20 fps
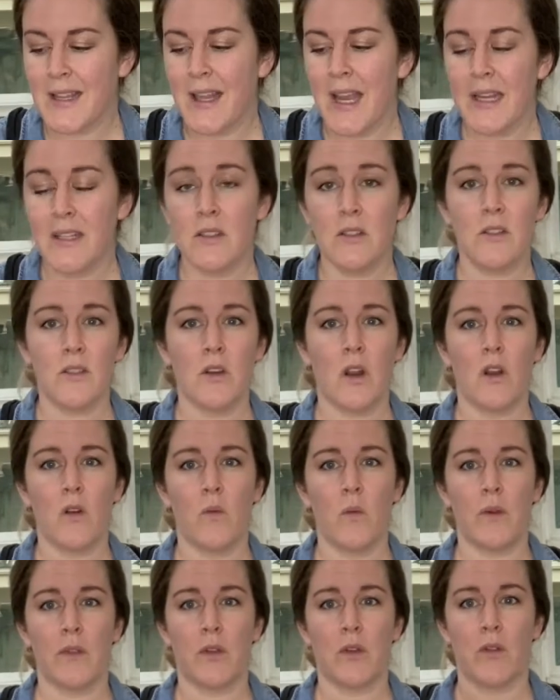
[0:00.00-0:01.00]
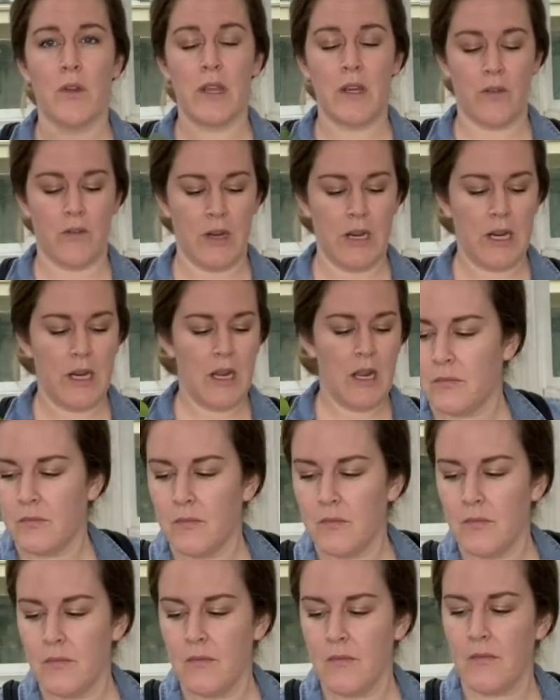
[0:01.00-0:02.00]
like to start with greenery.
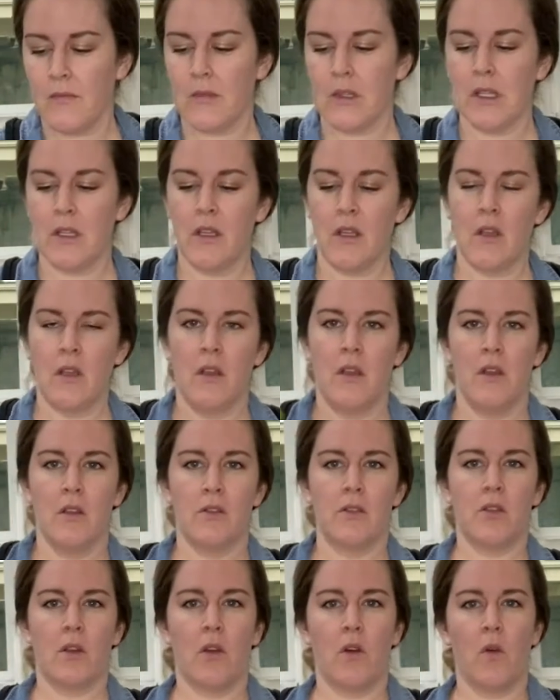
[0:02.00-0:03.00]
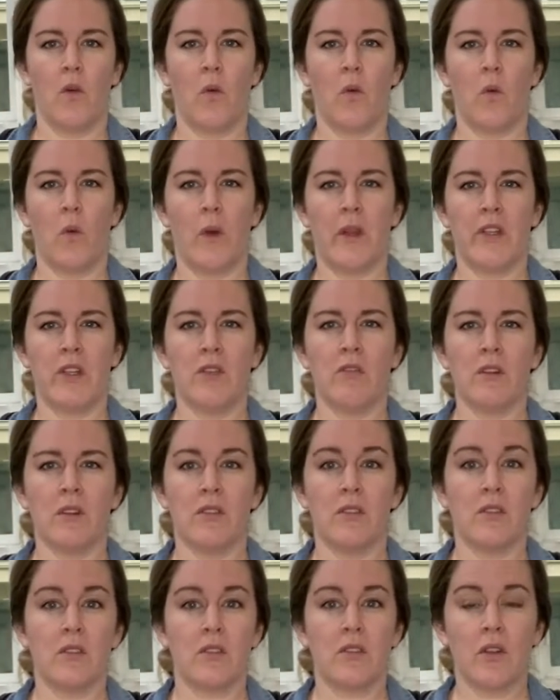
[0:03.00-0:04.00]
So when you're
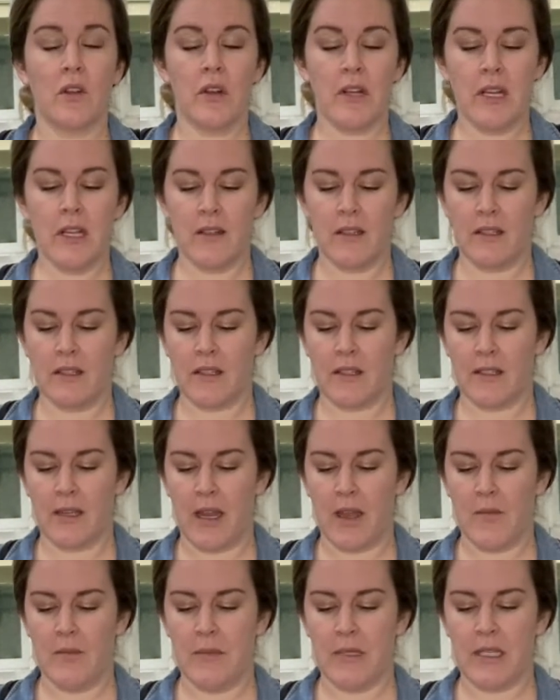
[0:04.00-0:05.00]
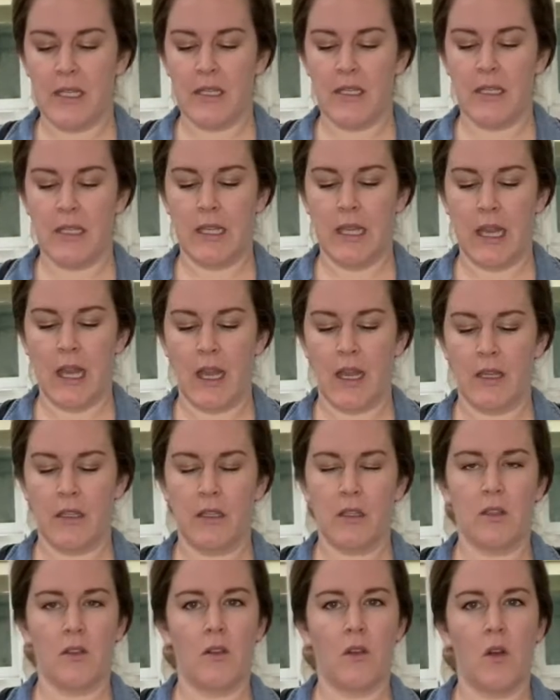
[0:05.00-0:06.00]
inserting the stems into the egg,
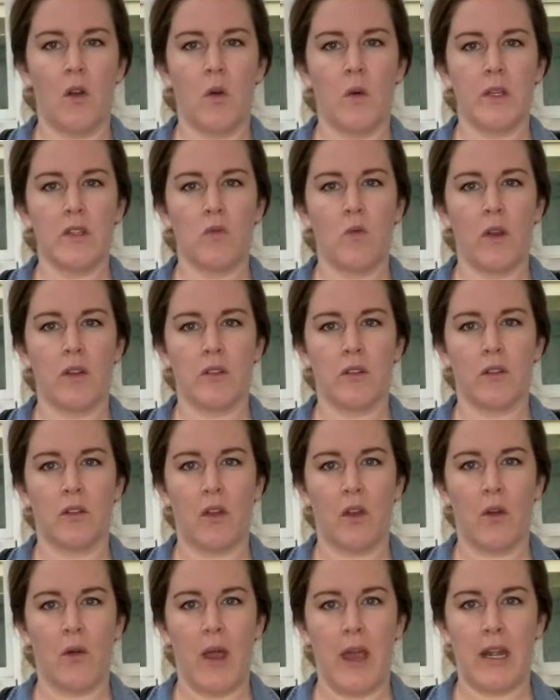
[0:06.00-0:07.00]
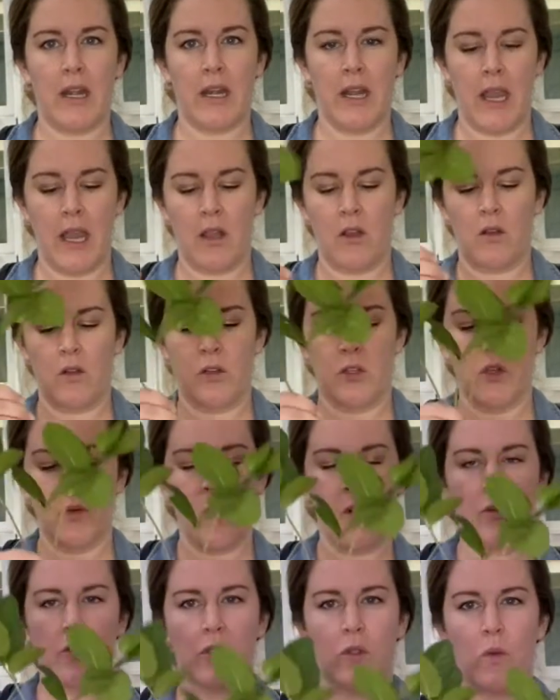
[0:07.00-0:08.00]
you'll always want to go at an angle. You
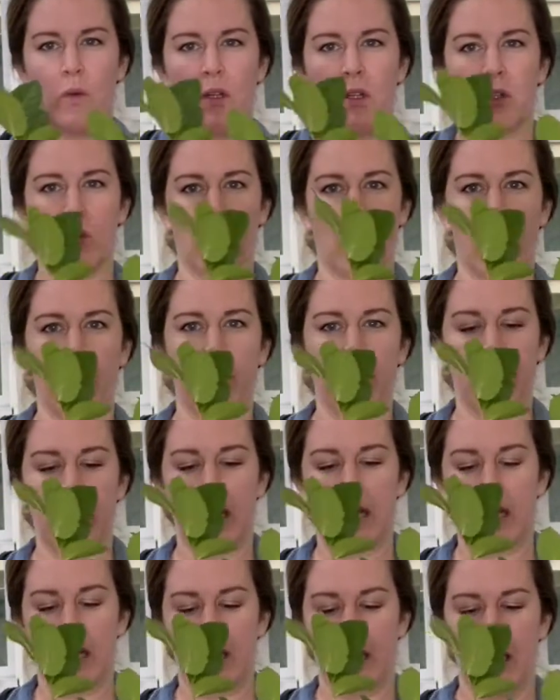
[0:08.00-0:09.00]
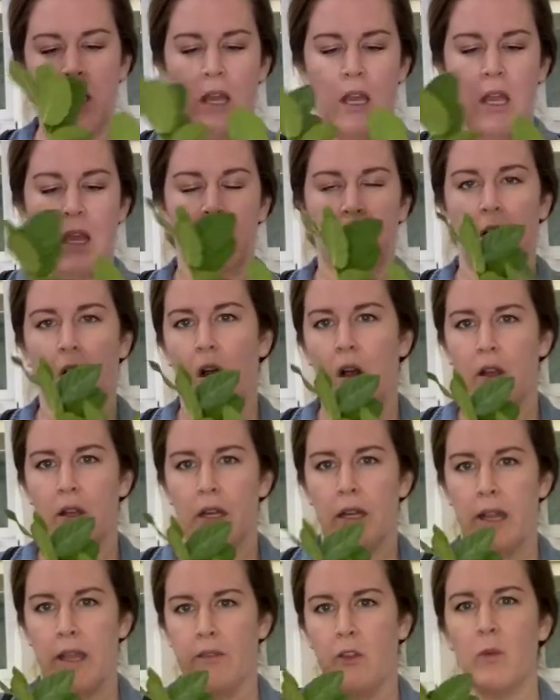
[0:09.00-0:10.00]
won't just want to drop it in and call it
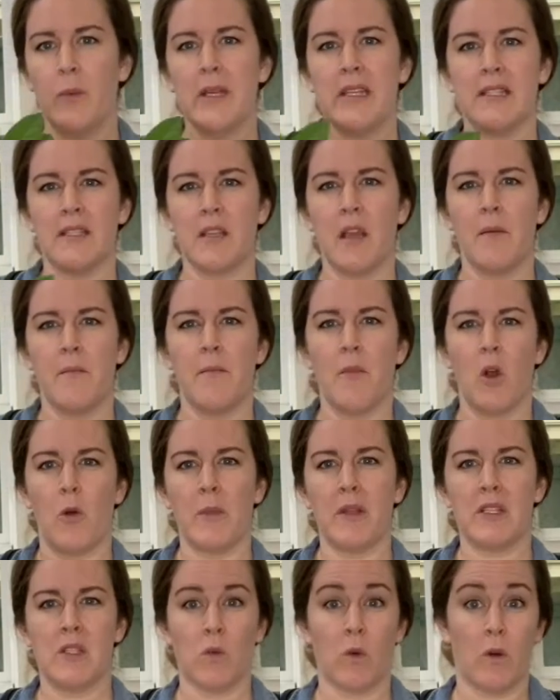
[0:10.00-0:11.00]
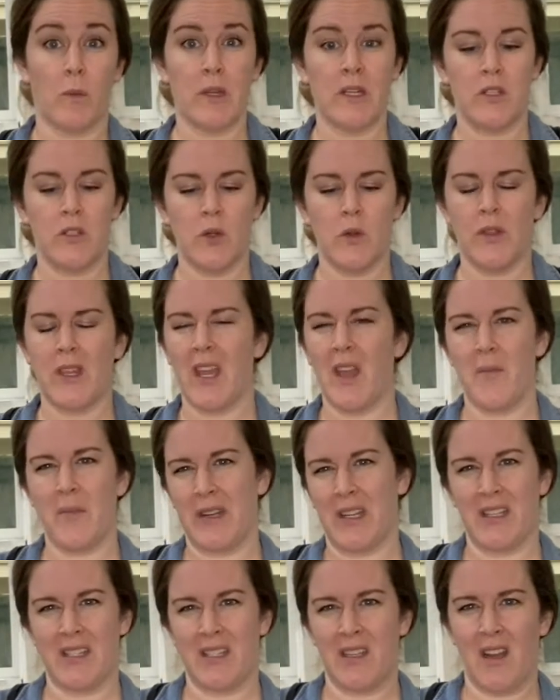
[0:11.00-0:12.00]
a day. There'll be some moments where we do that, but
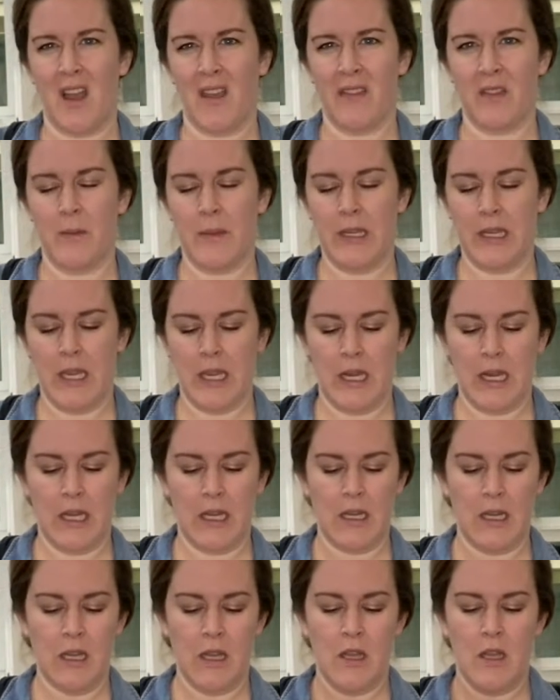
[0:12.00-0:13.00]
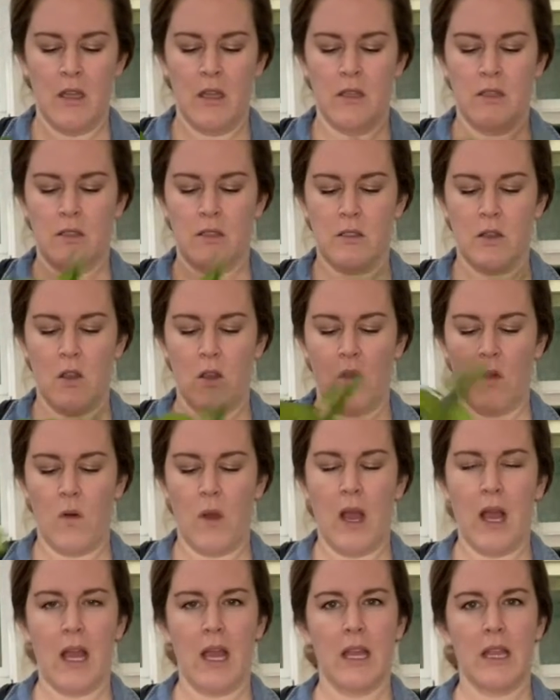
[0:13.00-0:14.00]
it's not in the beginning. So
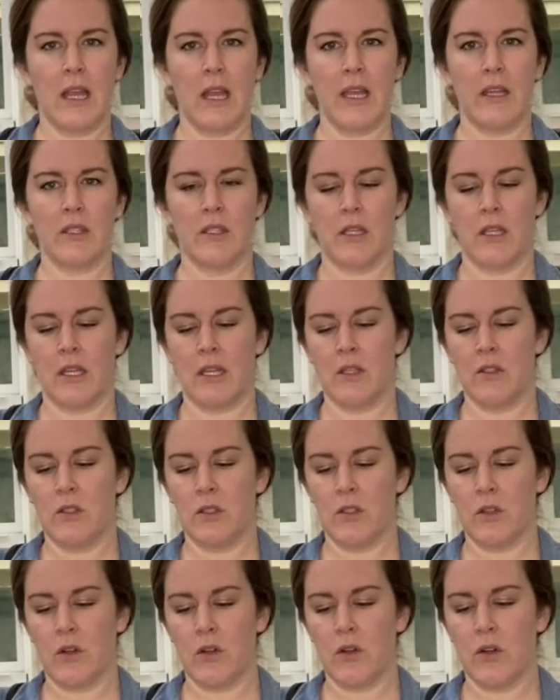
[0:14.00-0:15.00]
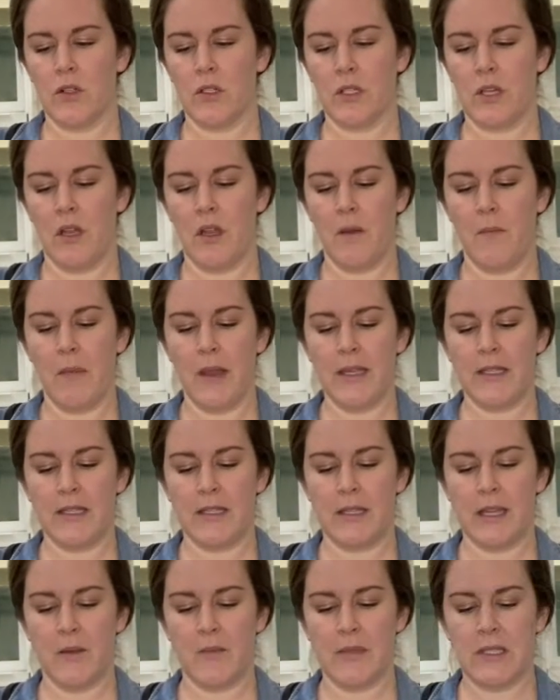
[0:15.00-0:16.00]
I like to insert my
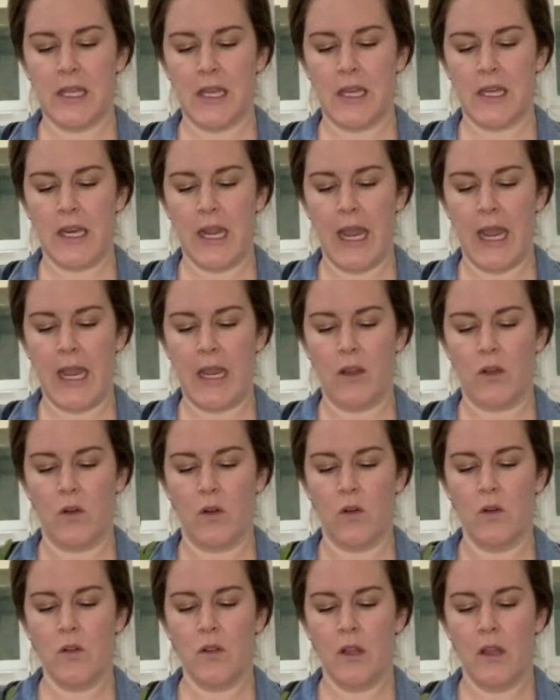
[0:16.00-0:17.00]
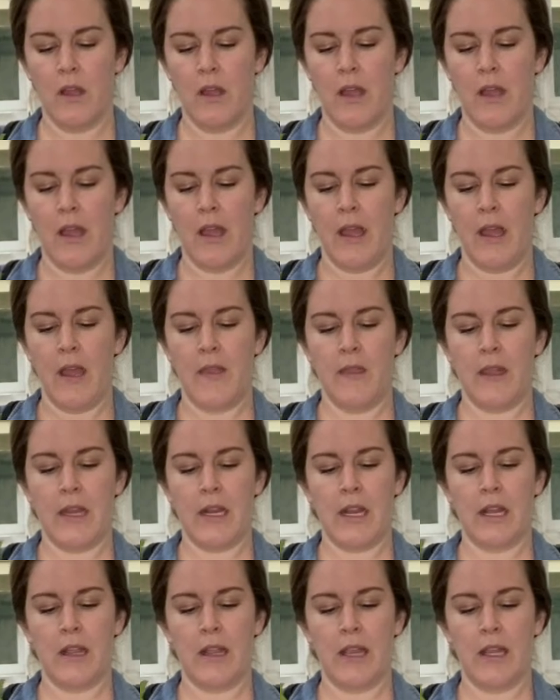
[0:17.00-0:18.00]
stems at an angle, and then
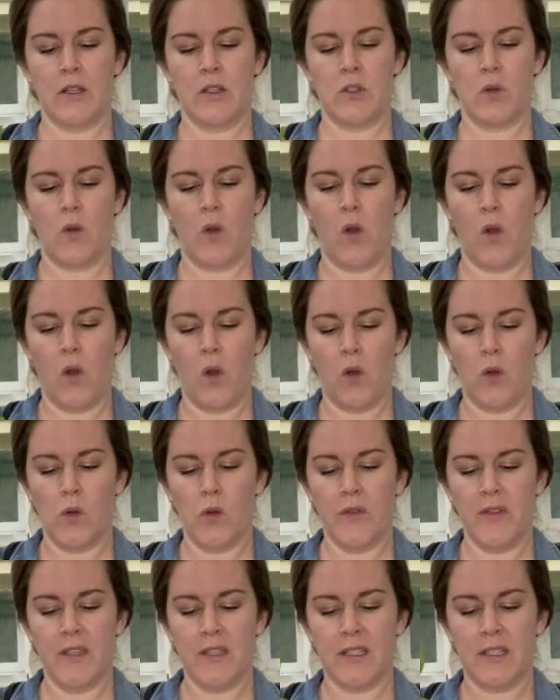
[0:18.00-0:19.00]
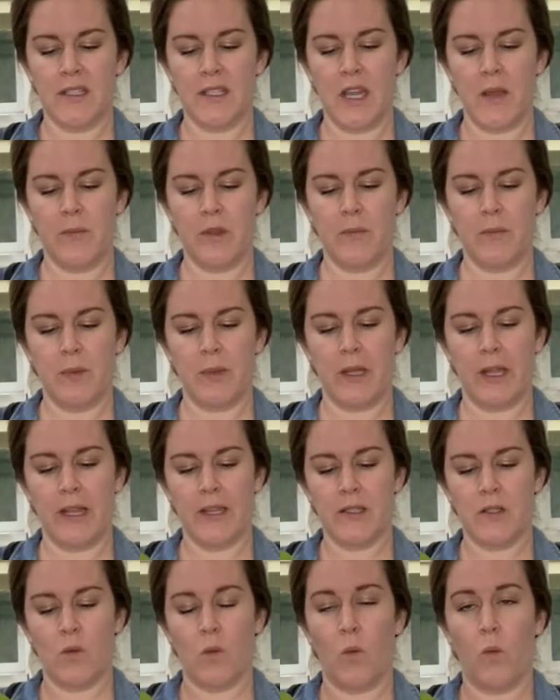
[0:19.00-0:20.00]
I like to hold the stem in
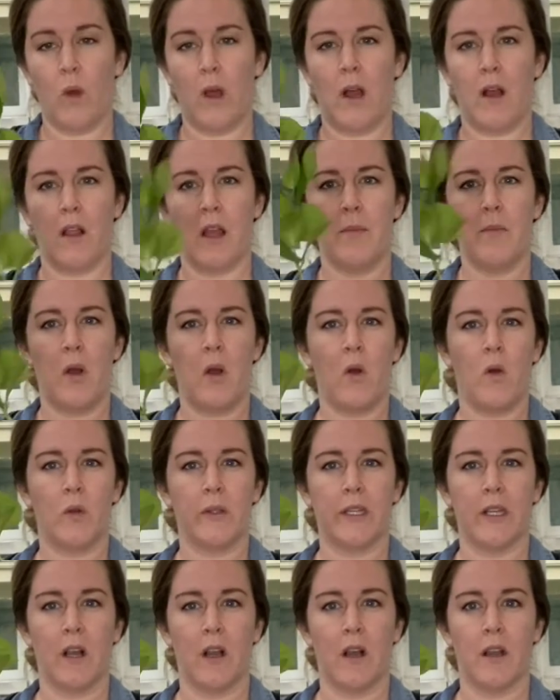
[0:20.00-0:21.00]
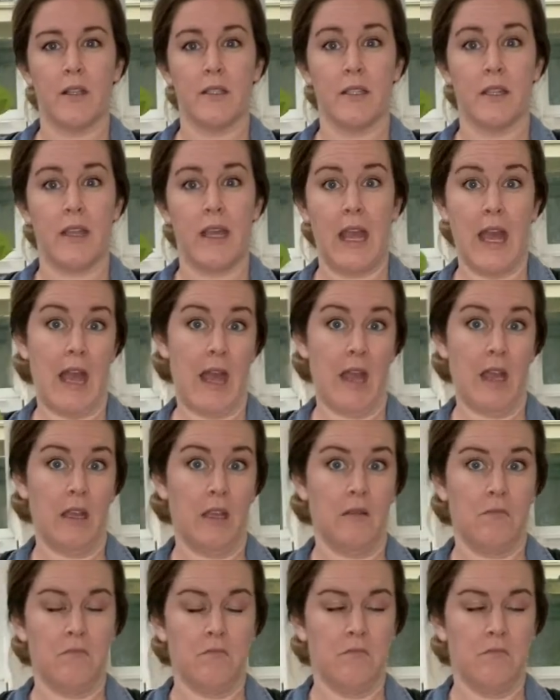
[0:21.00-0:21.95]
place while I'm holding on to the egg.